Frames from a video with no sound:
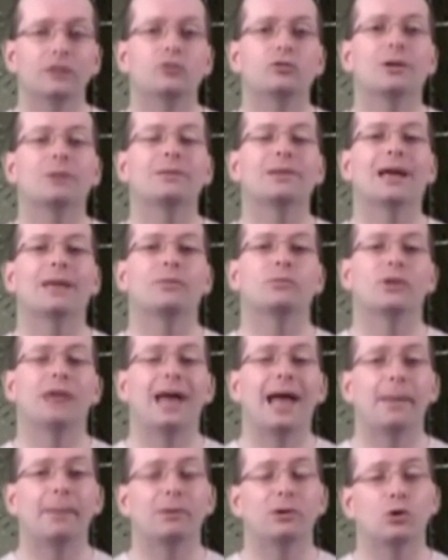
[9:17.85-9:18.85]
Sometimes it
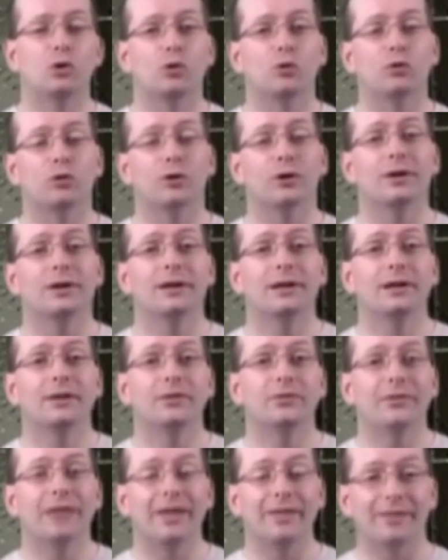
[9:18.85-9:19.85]
happened over
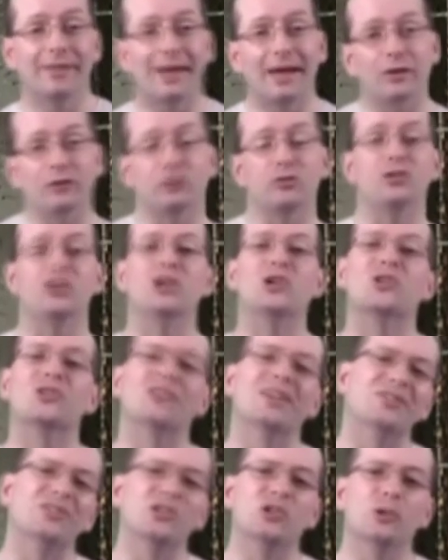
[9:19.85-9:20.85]
10,000 years
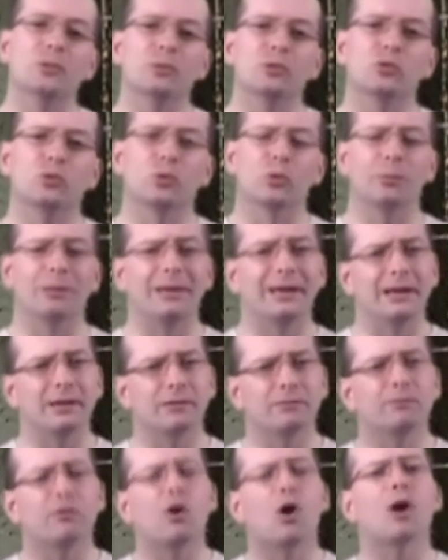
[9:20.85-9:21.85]
as humans were
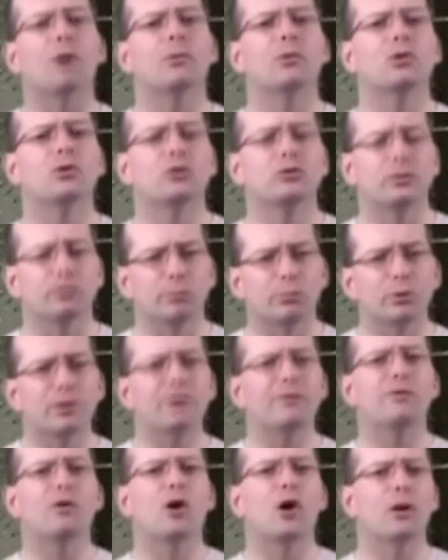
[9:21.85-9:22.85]
being farmers and
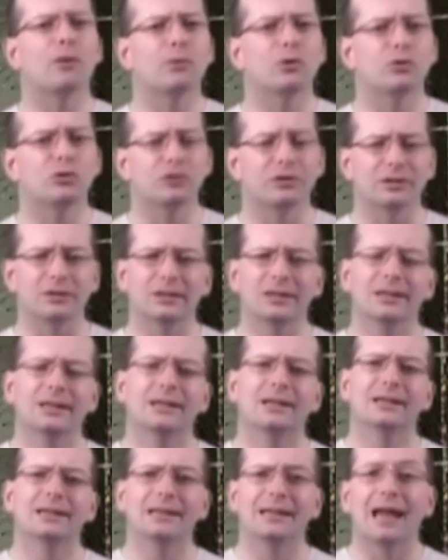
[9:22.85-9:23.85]
pre-farmers and
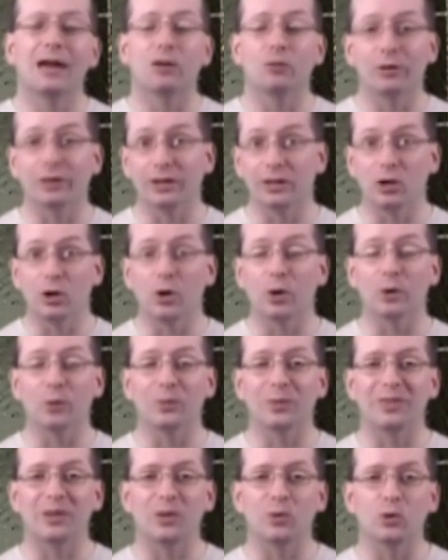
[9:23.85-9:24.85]
not really knowing
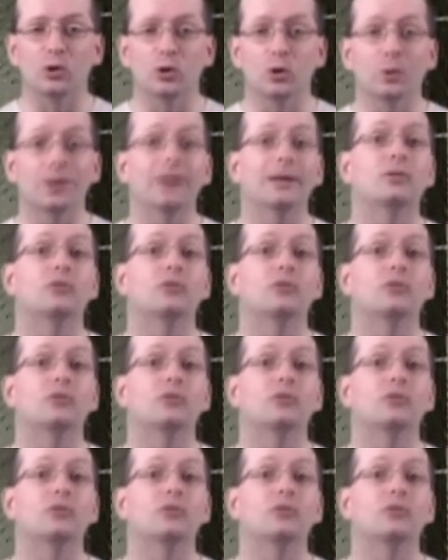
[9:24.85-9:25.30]
what they were doing.